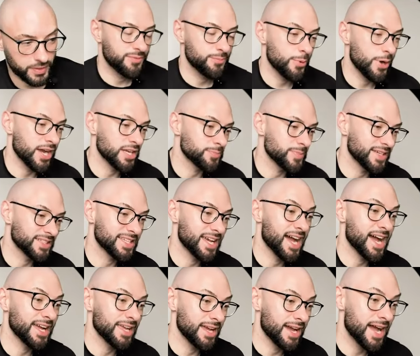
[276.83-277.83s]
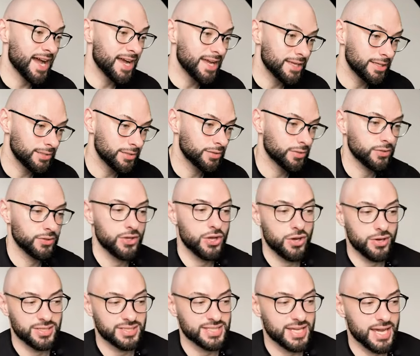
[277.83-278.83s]
If price makes a higher high on the
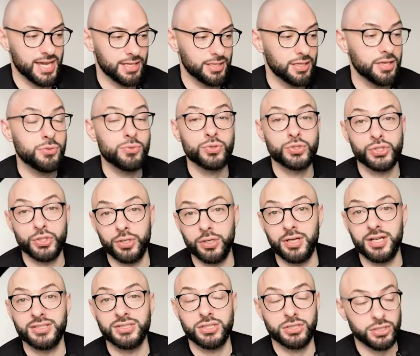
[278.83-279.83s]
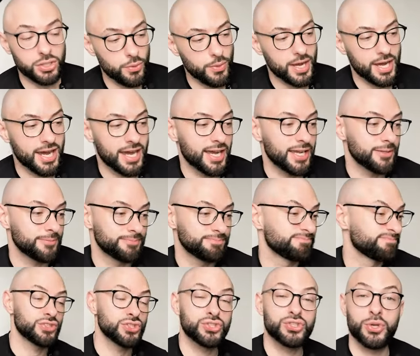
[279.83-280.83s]
RSI, it will show as a lower high.
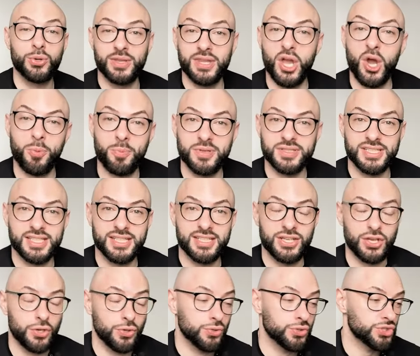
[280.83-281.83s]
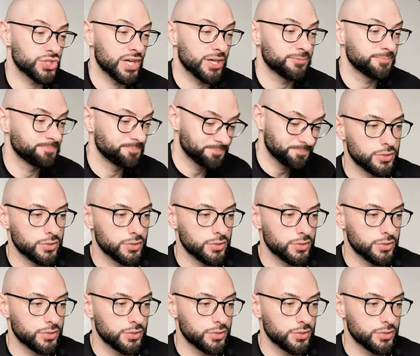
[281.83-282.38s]
Just doing the opposite in a nutshell.